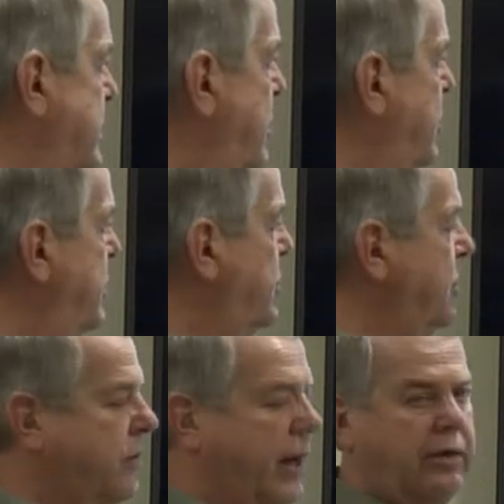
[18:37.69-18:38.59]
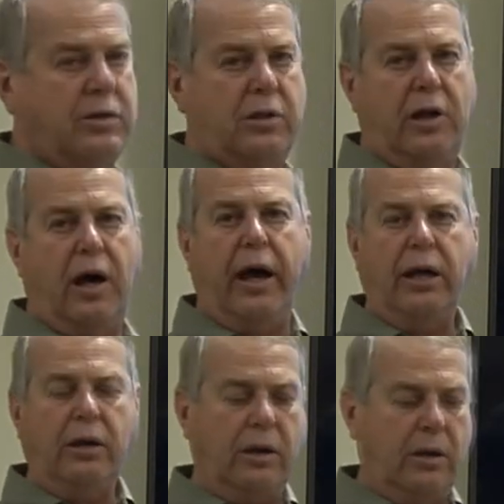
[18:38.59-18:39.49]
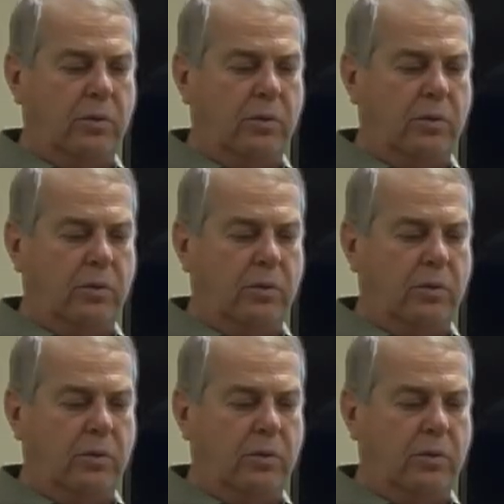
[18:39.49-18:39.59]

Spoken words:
So in 2009,